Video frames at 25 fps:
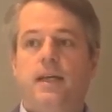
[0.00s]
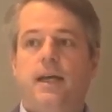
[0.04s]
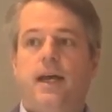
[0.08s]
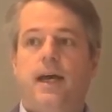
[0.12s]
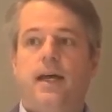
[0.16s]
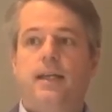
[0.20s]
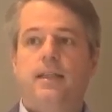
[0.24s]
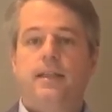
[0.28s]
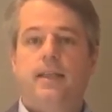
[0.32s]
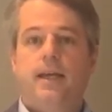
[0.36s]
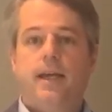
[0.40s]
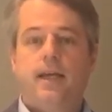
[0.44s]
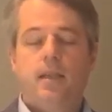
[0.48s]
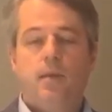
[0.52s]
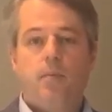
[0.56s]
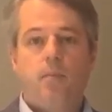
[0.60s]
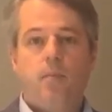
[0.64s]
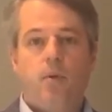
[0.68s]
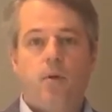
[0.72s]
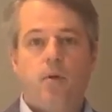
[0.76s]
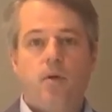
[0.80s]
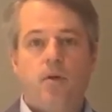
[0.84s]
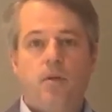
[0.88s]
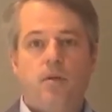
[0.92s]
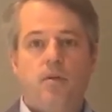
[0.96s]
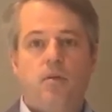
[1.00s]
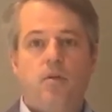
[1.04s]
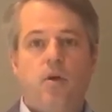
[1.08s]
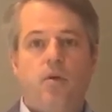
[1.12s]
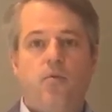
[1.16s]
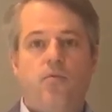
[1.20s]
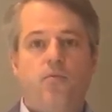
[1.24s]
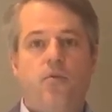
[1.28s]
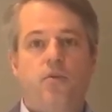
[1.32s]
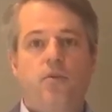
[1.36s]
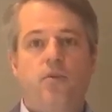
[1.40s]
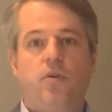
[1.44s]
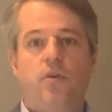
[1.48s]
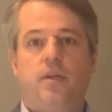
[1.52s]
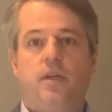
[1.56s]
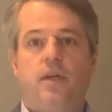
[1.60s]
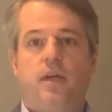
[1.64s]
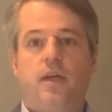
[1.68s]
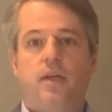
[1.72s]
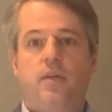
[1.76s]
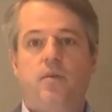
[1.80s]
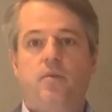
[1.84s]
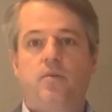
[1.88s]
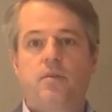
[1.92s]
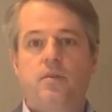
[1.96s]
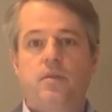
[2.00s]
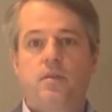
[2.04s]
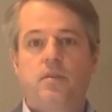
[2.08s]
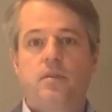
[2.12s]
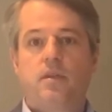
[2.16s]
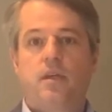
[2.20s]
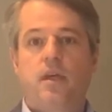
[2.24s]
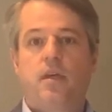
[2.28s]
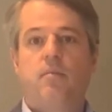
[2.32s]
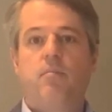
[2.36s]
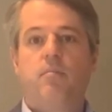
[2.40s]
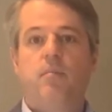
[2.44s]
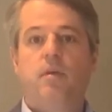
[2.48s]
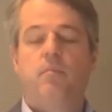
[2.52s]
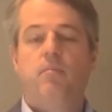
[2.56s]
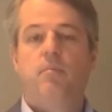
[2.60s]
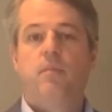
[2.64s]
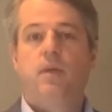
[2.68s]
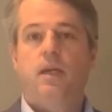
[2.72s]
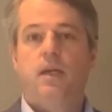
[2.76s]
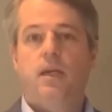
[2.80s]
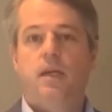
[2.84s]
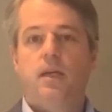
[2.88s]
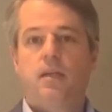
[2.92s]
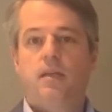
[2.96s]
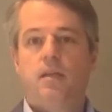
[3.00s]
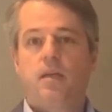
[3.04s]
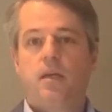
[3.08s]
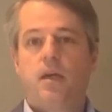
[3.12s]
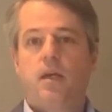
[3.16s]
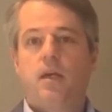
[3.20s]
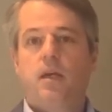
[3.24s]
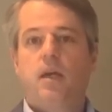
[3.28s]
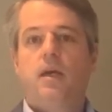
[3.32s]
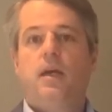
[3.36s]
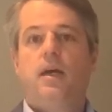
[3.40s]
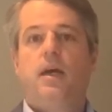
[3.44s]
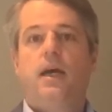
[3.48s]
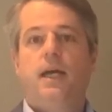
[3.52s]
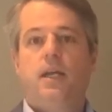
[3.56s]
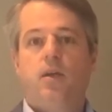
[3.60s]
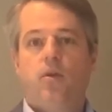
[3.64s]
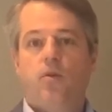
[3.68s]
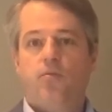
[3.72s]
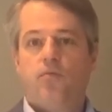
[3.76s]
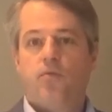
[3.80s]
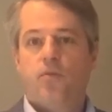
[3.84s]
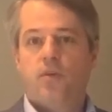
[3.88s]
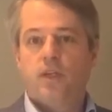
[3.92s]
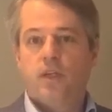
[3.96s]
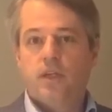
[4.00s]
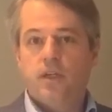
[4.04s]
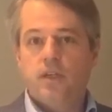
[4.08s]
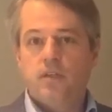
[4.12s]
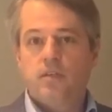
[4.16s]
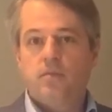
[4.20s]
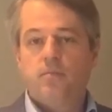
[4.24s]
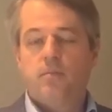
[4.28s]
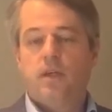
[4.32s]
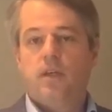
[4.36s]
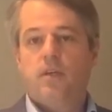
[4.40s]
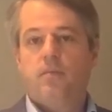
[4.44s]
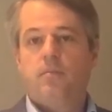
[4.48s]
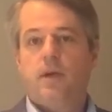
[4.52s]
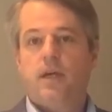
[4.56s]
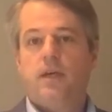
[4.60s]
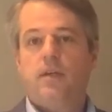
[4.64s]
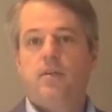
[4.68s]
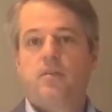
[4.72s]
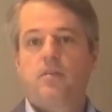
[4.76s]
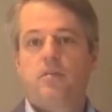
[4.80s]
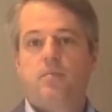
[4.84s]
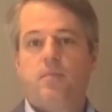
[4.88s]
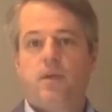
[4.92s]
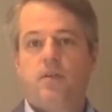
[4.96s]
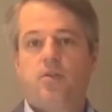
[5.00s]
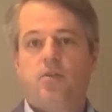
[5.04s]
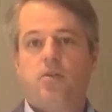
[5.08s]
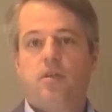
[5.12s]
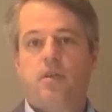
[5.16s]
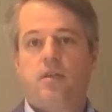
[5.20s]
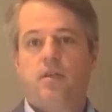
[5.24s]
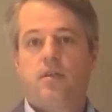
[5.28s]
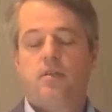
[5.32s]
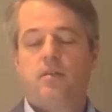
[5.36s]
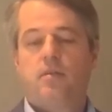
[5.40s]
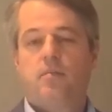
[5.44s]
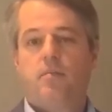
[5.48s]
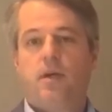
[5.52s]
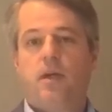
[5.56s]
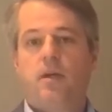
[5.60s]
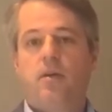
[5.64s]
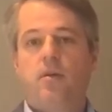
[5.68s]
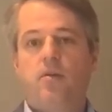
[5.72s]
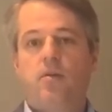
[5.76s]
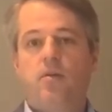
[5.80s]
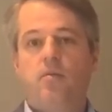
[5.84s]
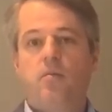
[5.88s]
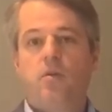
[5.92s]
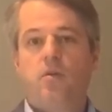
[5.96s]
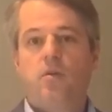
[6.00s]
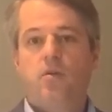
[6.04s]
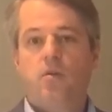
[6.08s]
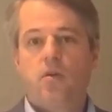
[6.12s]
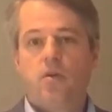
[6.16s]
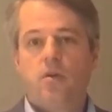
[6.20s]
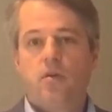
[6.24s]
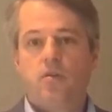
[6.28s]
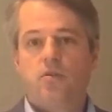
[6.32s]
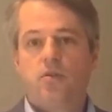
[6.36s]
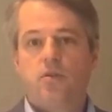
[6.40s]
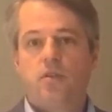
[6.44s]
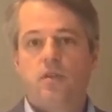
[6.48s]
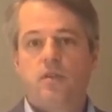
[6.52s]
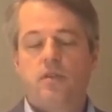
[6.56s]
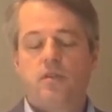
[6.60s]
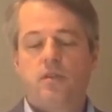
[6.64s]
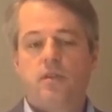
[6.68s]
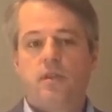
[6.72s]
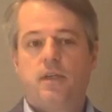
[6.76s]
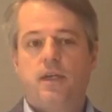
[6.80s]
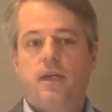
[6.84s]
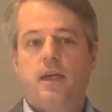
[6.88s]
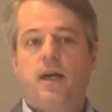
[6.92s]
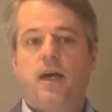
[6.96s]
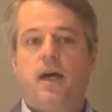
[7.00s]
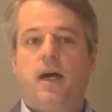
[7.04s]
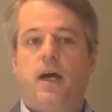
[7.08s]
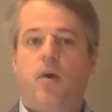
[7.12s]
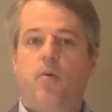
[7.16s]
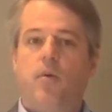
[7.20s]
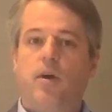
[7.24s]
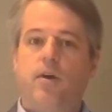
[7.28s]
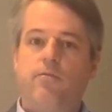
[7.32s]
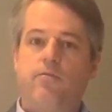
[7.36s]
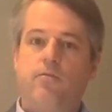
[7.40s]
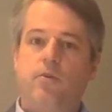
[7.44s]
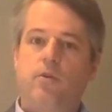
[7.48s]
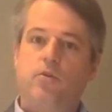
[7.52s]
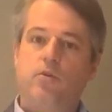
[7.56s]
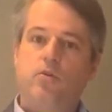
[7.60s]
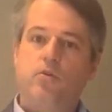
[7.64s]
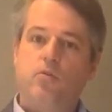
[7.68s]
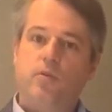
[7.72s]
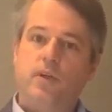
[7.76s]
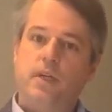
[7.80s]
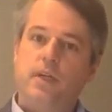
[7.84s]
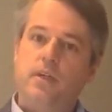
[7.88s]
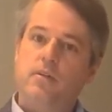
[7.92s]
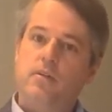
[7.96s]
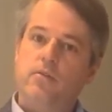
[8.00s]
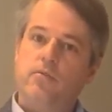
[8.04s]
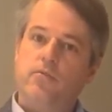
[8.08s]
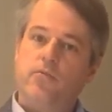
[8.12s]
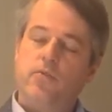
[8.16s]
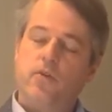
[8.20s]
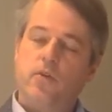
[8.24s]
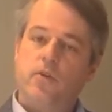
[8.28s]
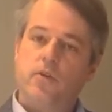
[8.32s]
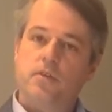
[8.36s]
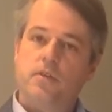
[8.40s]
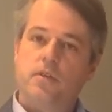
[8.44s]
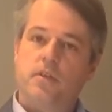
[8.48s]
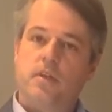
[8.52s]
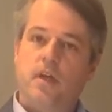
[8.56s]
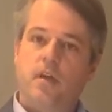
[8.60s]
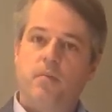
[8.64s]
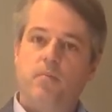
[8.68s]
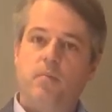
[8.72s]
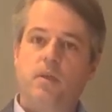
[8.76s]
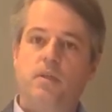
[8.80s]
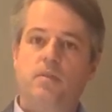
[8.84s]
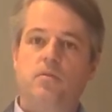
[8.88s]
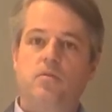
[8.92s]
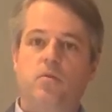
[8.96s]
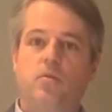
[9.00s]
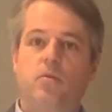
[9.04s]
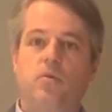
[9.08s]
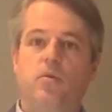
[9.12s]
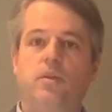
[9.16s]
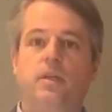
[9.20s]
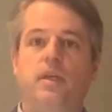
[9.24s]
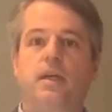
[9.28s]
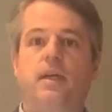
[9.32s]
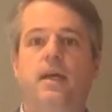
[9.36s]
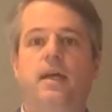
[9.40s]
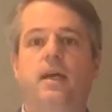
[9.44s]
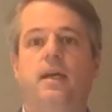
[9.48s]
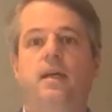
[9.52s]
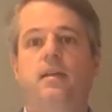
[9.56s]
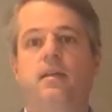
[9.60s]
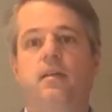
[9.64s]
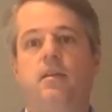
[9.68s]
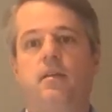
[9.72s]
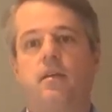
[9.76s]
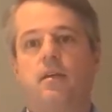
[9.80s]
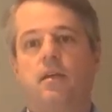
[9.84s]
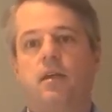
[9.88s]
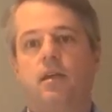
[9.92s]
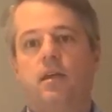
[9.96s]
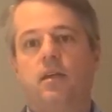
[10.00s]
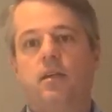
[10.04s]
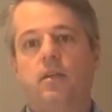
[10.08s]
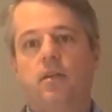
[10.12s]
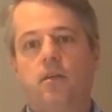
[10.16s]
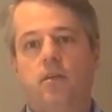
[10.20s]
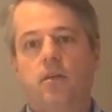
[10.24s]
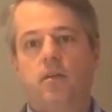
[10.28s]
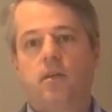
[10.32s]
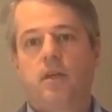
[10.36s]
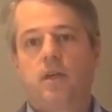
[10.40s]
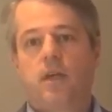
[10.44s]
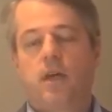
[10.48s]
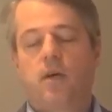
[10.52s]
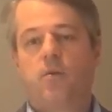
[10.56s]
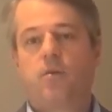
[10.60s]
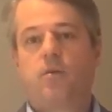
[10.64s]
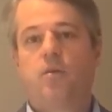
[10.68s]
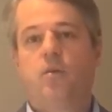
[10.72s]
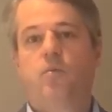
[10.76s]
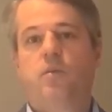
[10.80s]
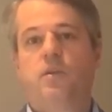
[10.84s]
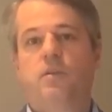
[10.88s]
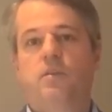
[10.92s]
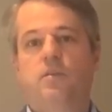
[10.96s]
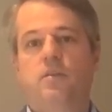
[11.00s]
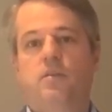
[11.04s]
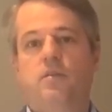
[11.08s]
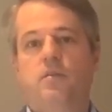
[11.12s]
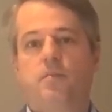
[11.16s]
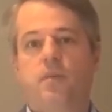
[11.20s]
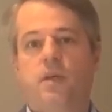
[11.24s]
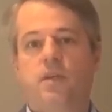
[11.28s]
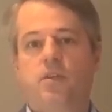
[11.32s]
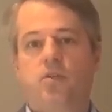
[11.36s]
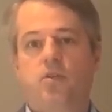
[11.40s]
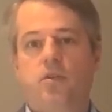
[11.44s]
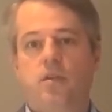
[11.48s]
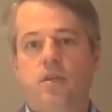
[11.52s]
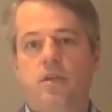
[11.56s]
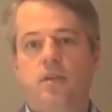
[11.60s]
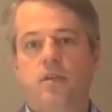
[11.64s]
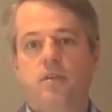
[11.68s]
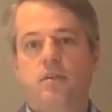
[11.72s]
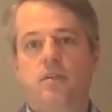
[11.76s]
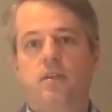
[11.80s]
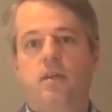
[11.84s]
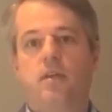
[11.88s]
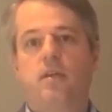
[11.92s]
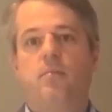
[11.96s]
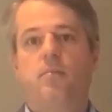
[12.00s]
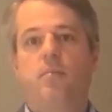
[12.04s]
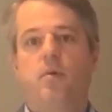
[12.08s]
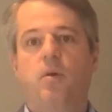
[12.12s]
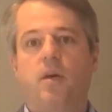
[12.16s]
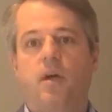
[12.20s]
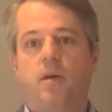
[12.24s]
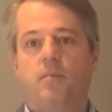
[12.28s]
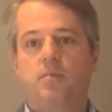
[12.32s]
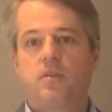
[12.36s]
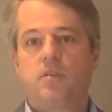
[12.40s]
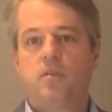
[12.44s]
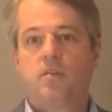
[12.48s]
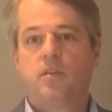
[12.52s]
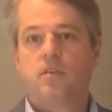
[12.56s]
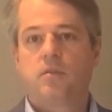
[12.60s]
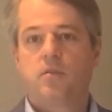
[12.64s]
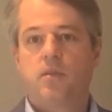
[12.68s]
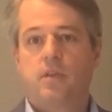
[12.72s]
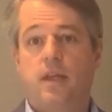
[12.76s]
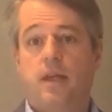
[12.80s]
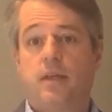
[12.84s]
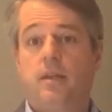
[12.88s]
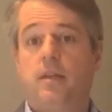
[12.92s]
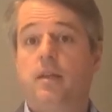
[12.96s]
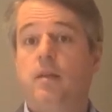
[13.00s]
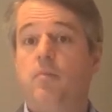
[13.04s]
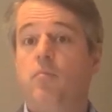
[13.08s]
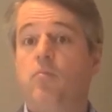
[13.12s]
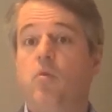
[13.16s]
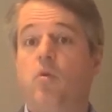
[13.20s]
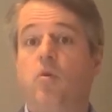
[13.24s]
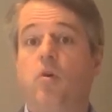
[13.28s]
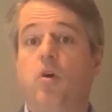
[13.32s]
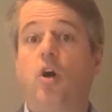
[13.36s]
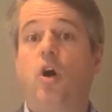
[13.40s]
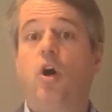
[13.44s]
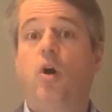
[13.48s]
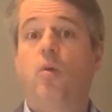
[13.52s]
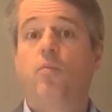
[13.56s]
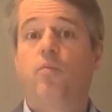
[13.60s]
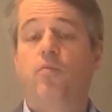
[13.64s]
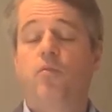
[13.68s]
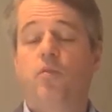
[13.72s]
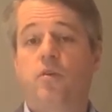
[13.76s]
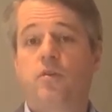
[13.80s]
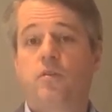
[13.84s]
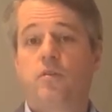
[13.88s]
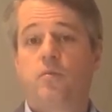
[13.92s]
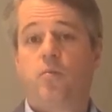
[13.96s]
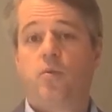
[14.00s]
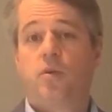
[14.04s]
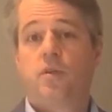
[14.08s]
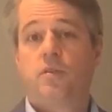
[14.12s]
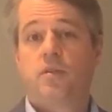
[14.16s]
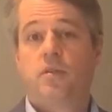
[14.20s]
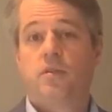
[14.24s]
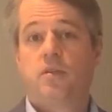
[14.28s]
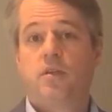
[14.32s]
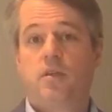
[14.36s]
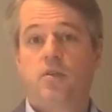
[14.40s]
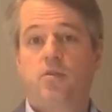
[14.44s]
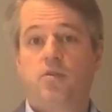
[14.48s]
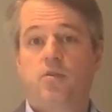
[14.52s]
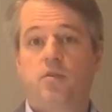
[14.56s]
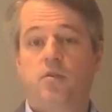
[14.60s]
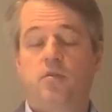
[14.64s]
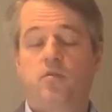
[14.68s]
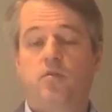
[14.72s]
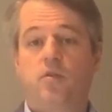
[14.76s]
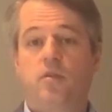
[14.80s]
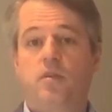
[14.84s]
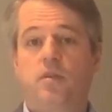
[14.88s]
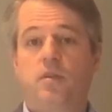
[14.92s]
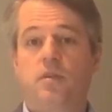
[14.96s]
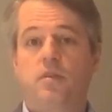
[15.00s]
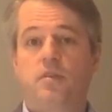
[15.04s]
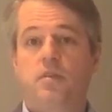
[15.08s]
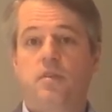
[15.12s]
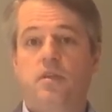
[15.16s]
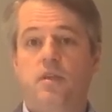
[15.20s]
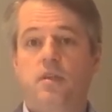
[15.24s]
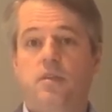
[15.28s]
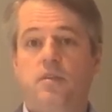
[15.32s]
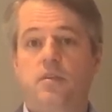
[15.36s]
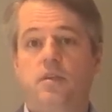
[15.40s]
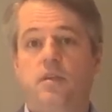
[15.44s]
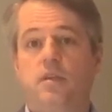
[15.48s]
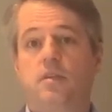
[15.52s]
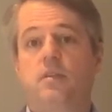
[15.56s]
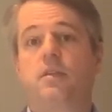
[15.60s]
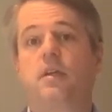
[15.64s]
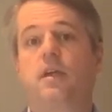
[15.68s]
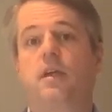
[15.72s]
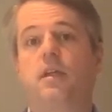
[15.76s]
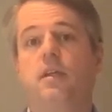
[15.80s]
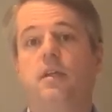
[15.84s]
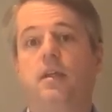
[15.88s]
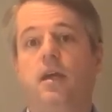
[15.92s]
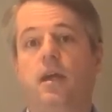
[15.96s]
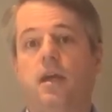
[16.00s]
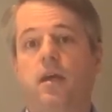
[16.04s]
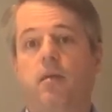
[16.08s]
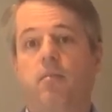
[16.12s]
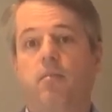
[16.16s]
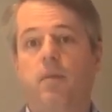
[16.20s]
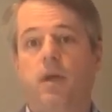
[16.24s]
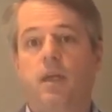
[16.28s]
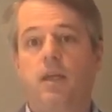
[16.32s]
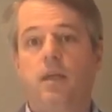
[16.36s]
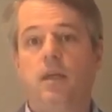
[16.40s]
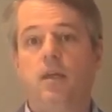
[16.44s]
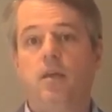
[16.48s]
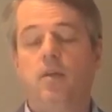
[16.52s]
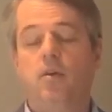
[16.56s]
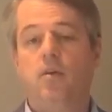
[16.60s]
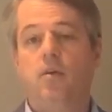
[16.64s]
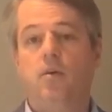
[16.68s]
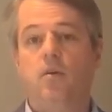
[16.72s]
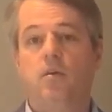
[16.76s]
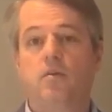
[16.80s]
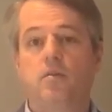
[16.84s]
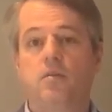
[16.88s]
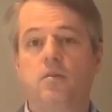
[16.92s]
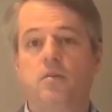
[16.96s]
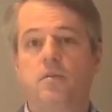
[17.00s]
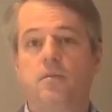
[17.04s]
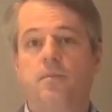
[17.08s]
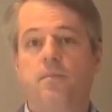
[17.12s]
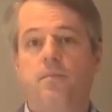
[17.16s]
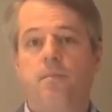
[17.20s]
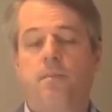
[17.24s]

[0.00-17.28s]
At that point, often the diagnosis can be made, and often it is made by a specialist, by a dermatologist. However, during the first episode and the encounter with the specialist and perhaps a slightly more obvious presentation of the disease, this can take many years.